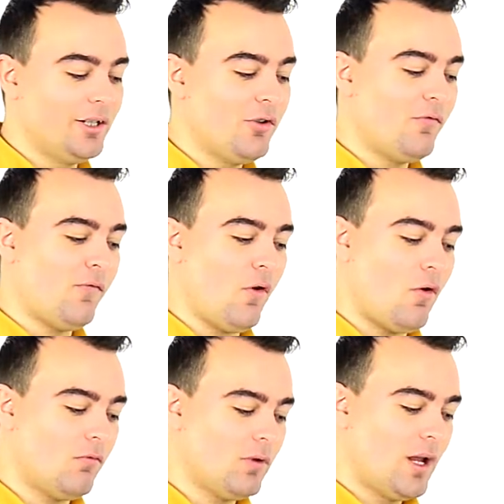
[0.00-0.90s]
the new
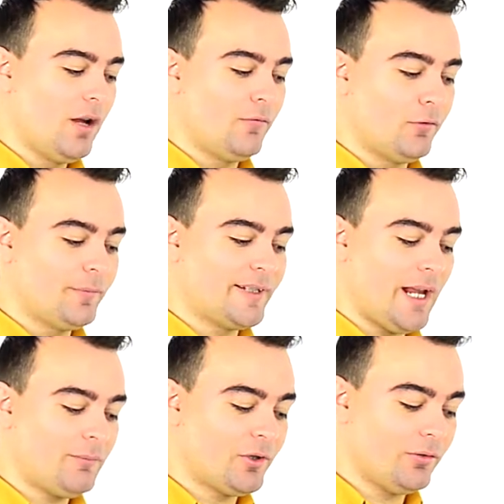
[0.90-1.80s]
phone from
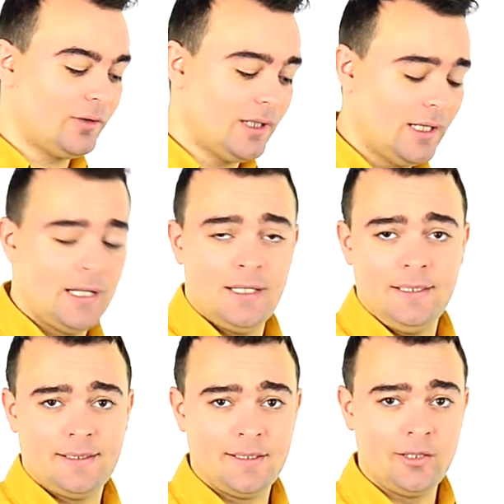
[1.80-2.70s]
Samsung.
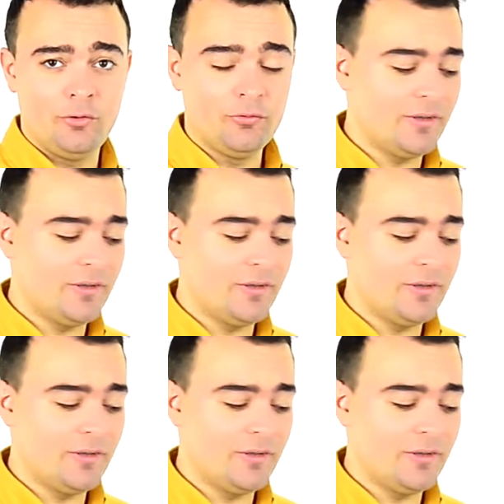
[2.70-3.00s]
It's the new